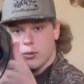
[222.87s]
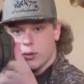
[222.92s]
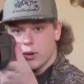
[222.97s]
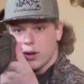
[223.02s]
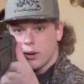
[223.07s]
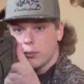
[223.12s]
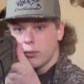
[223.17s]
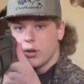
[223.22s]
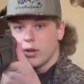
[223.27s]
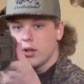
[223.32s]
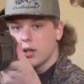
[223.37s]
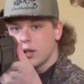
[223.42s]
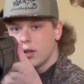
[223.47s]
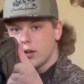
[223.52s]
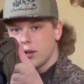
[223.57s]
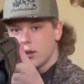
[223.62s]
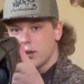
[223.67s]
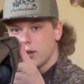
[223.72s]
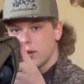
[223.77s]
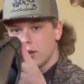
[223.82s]
when I'm
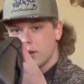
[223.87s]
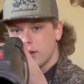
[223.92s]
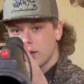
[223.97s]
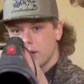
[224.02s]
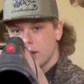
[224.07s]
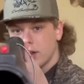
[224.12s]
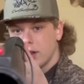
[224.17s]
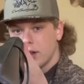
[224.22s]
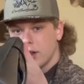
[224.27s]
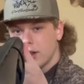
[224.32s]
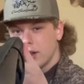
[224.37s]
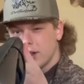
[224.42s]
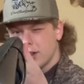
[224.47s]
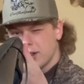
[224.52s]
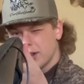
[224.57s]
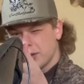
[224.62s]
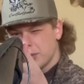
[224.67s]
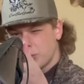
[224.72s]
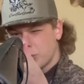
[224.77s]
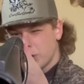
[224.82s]
looking, this
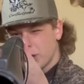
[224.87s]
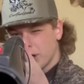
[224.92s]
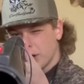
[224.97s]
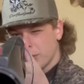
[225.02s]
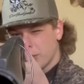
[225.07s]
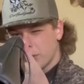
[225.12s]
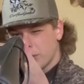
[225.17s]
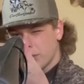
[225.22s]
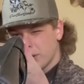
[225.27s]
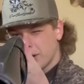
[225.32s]
is weird, but when